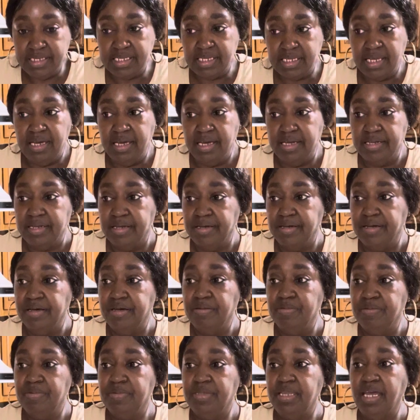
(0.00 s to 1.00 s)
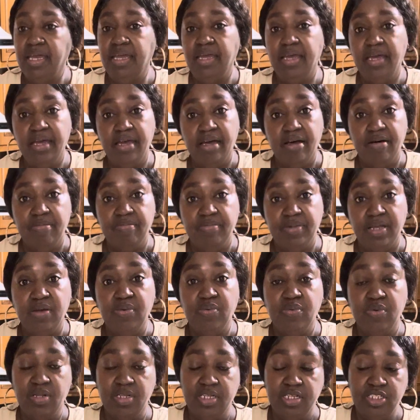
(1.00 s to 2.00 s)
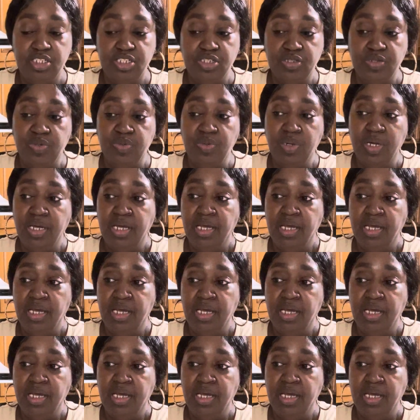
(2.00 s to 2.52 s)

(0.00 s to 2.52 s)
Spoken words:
and they help. They really do.